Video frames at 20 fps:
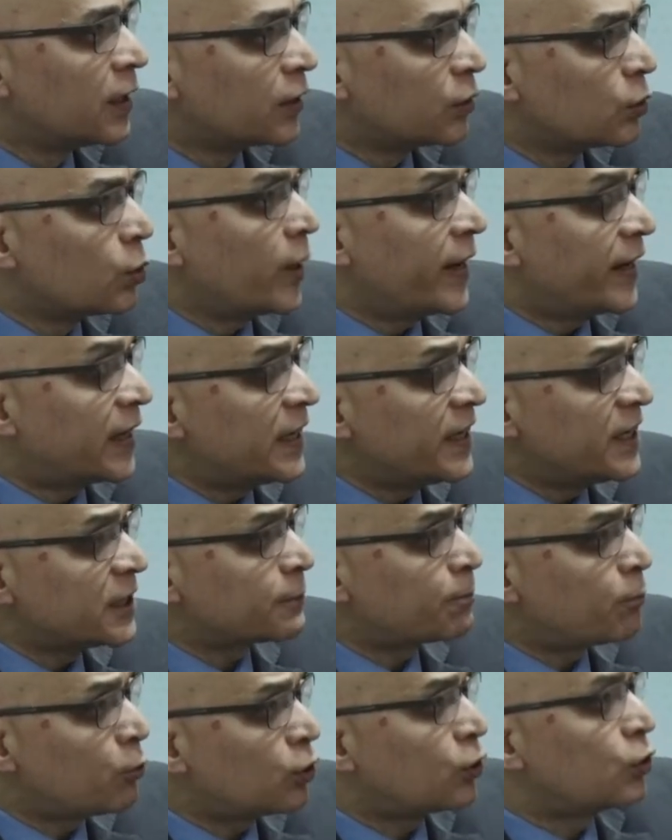to at
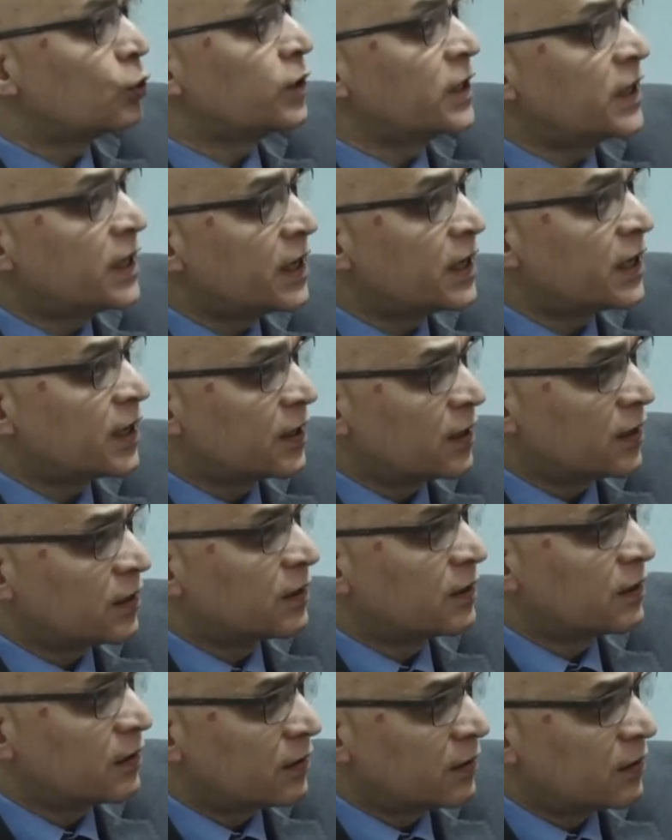least put to the
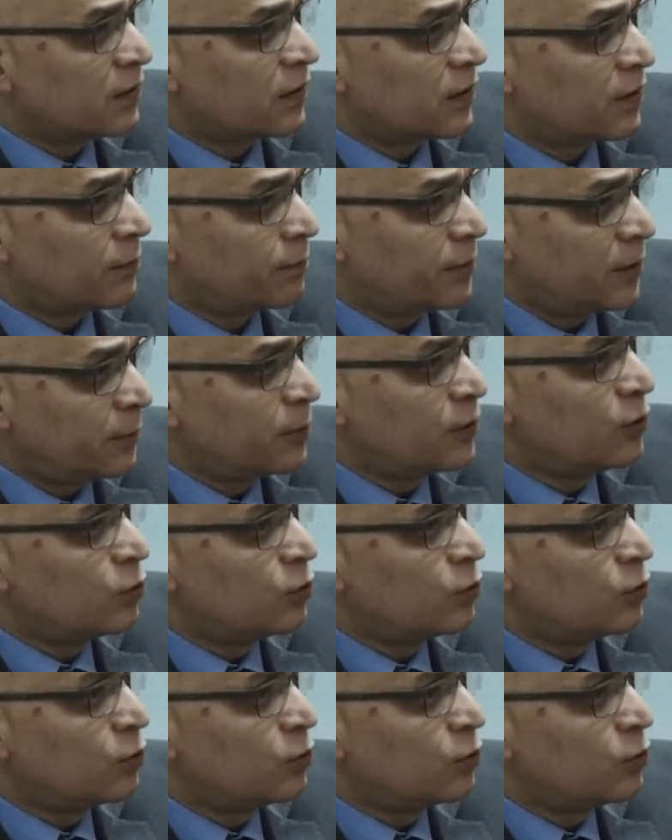people